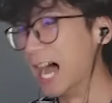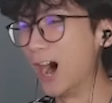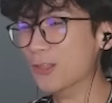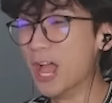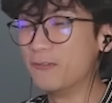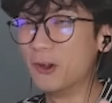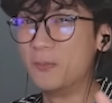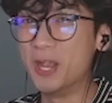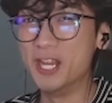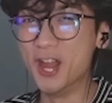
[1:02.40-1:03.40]
I'll never
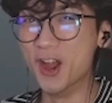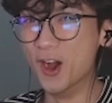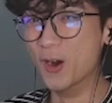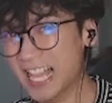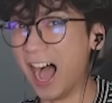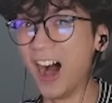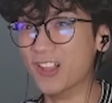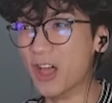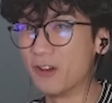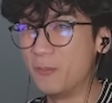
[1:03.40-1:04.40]
be you! I'll
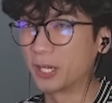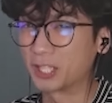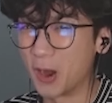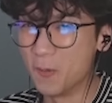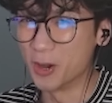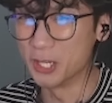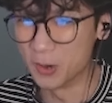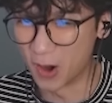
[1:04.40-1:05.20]
never become what you